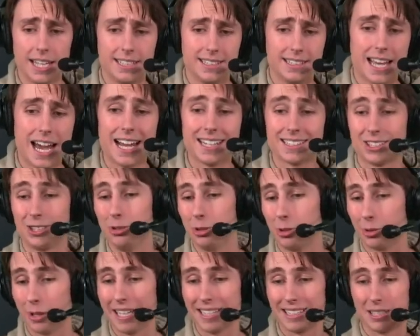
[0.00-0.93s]
not too
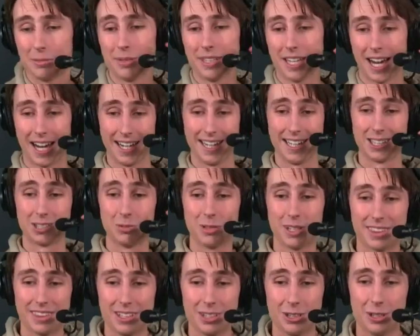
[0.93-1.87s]
great, to be honest
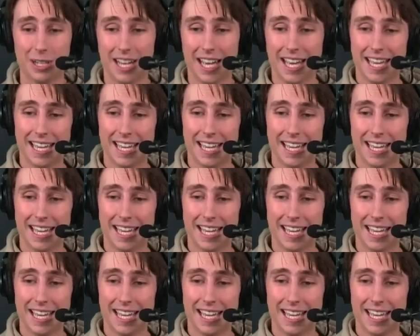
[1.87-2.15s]
with you.